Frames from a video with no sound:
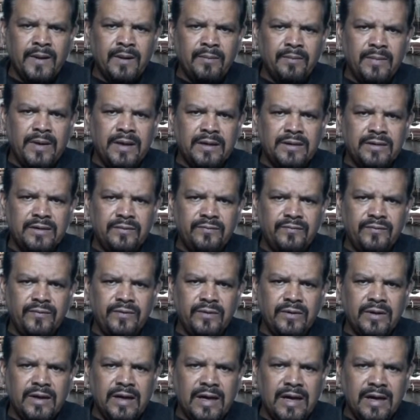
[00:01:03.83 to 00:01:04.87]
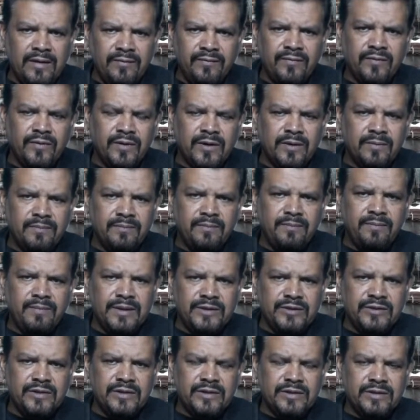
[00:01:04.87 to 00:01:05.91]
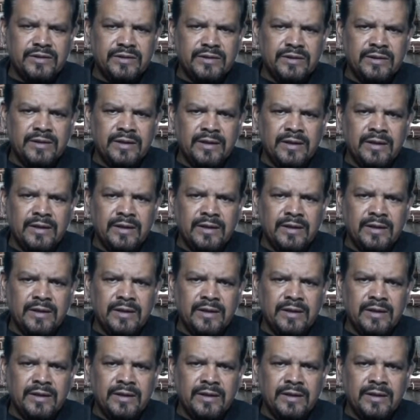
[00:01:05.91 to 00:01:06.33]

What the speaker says: But if you have got a budget